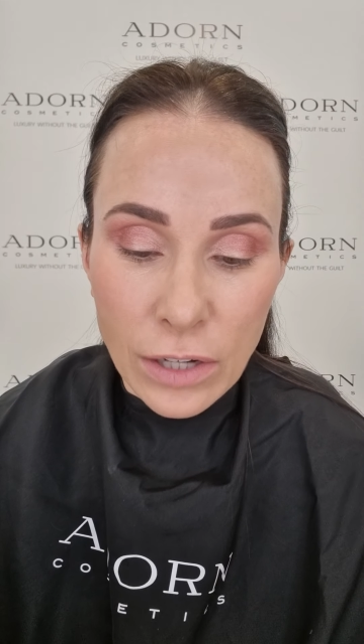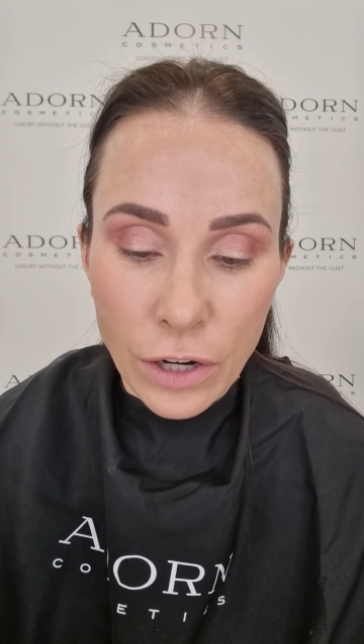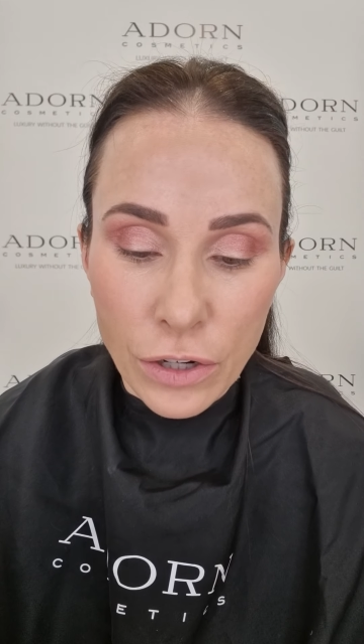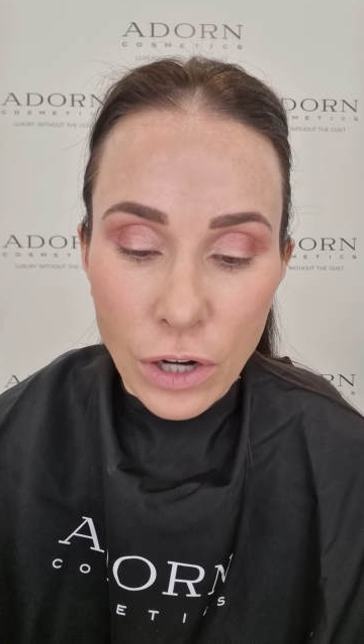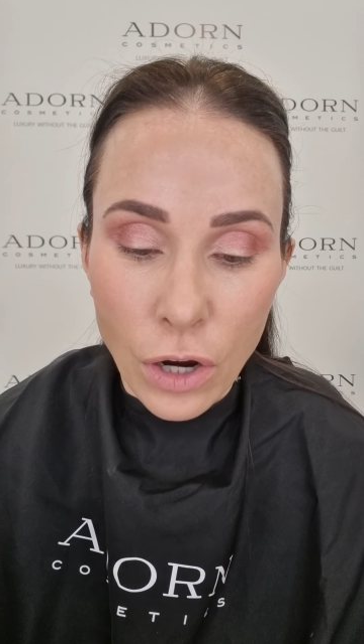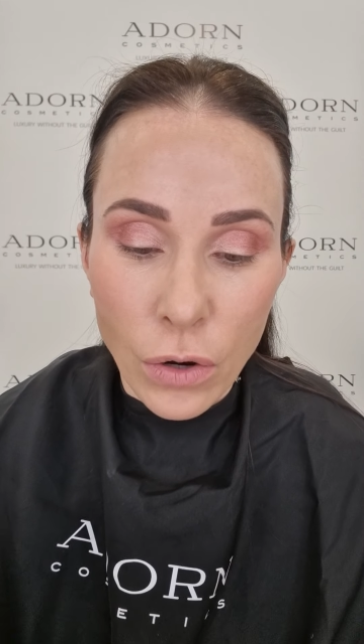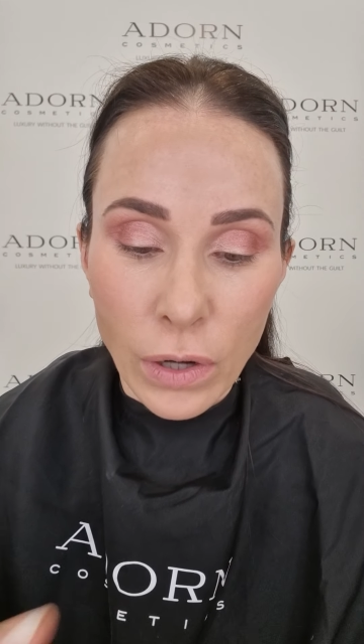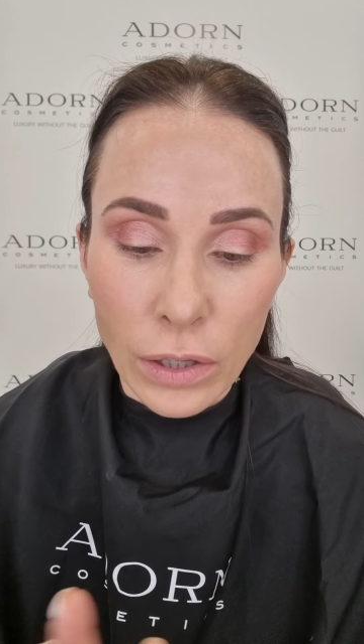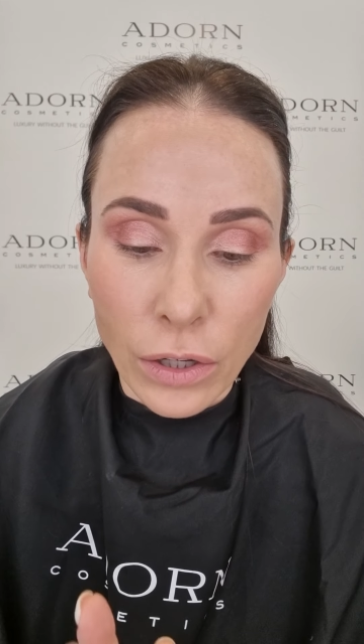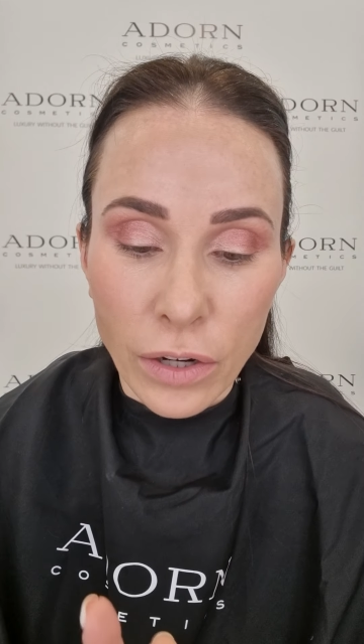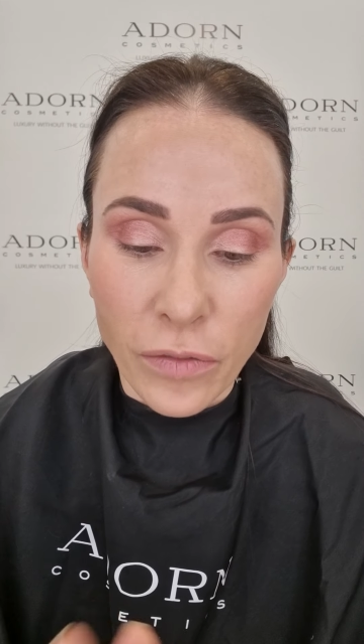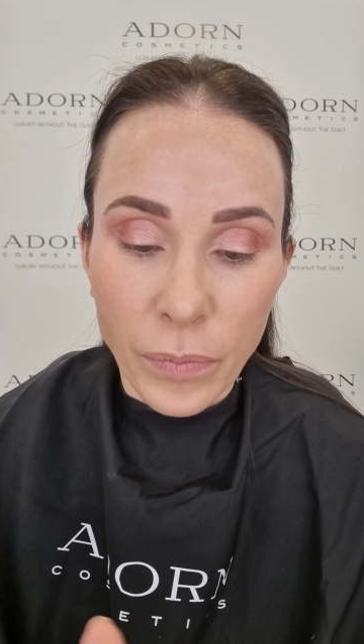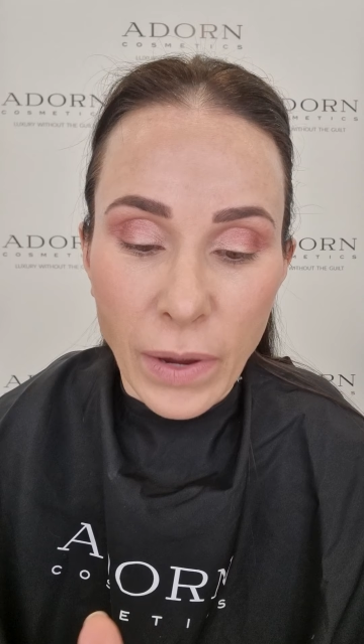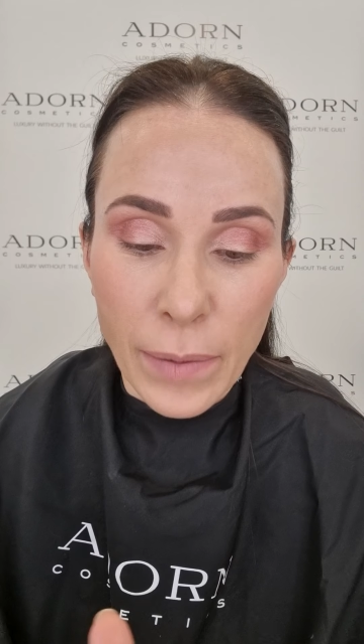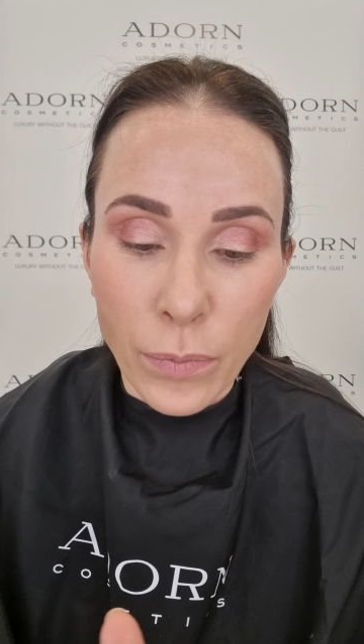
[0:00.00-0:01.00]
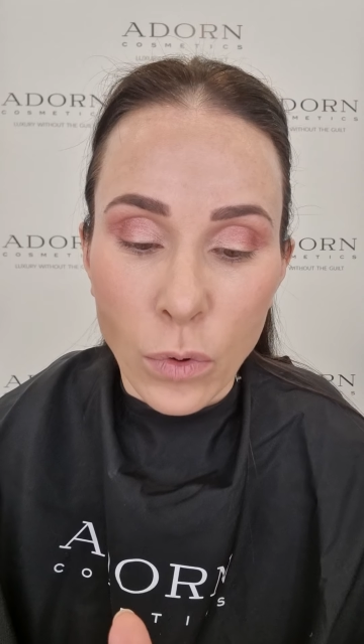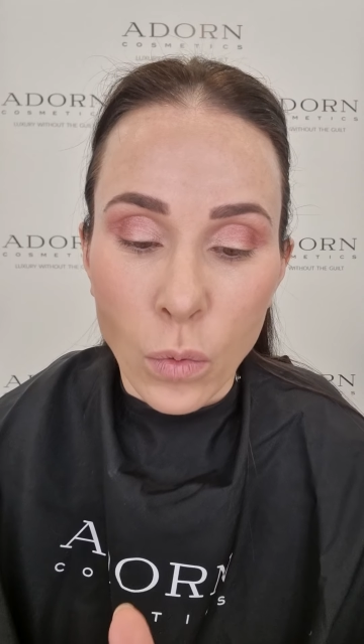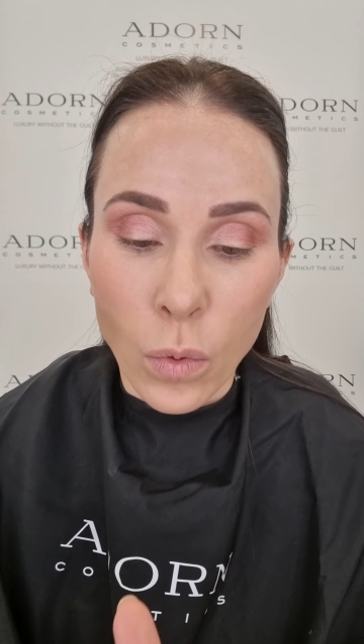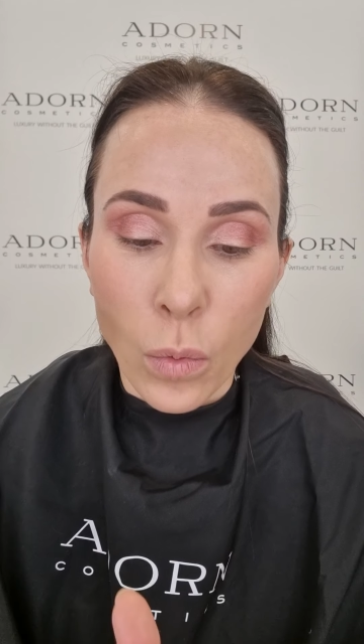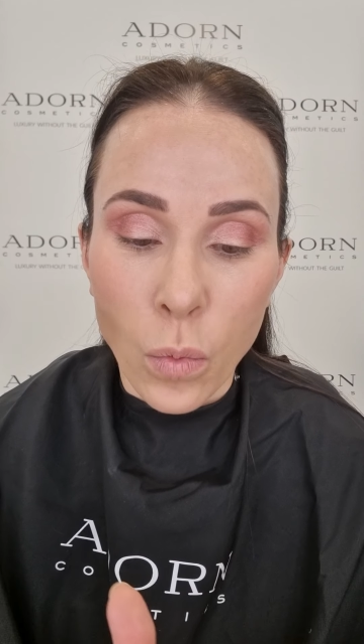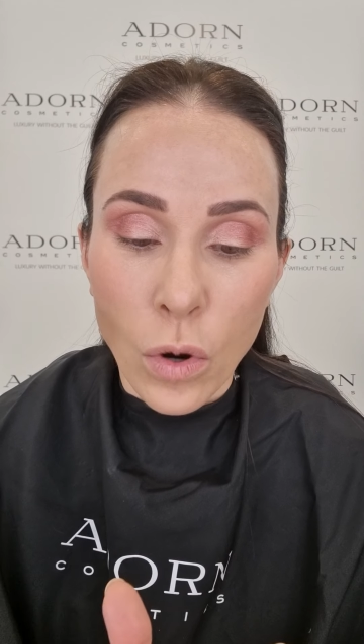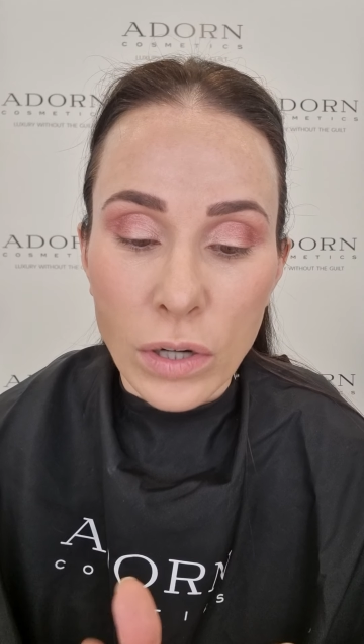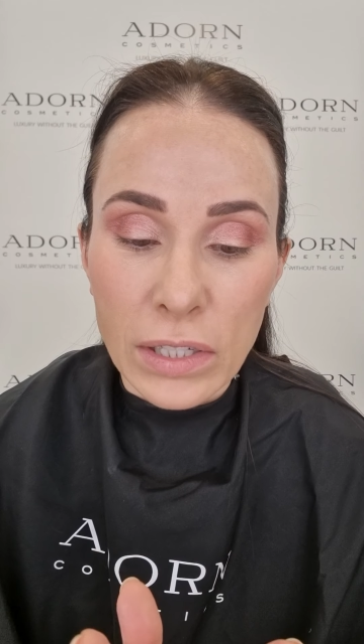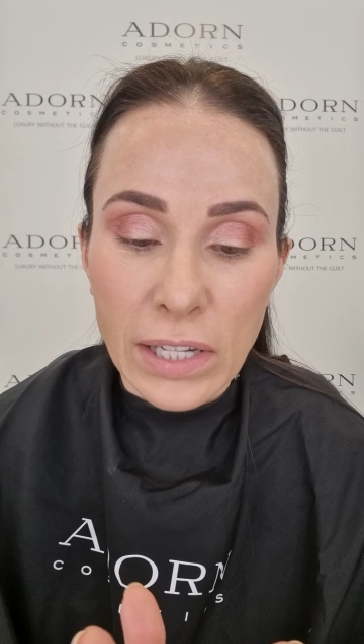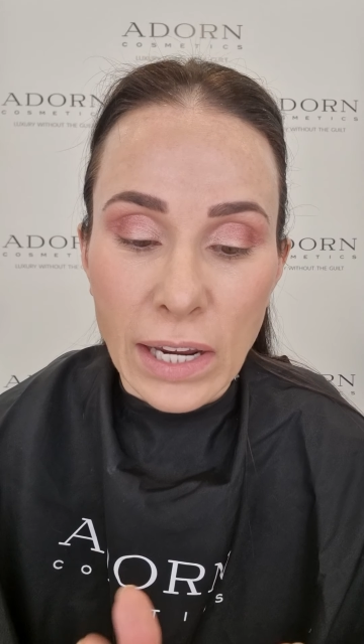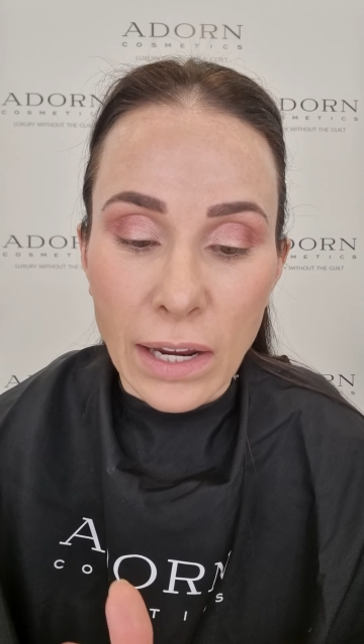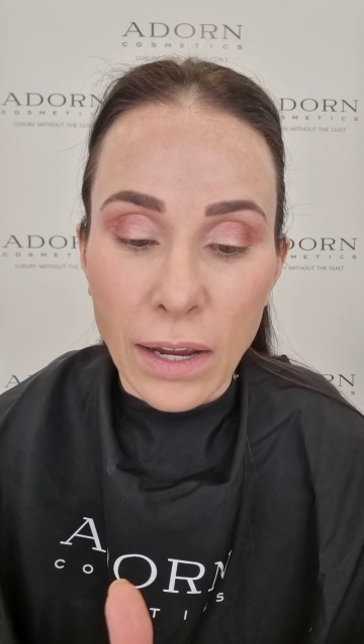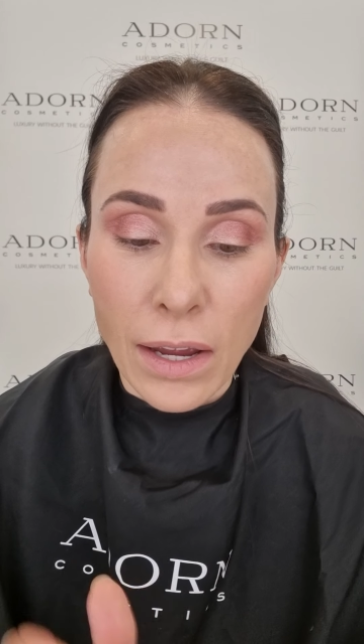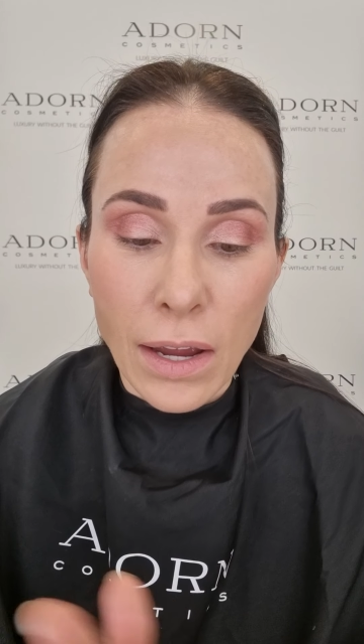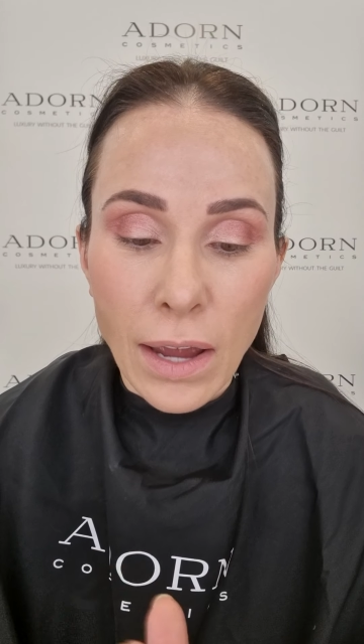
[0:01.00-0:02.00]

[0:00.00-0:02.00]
I know a lot of people were wanting